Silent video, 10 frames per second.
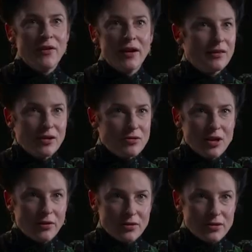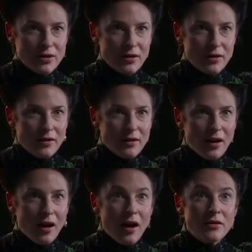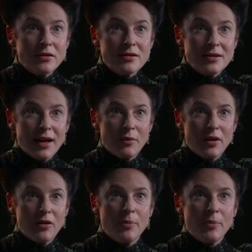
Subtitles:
the fact that you don't understand one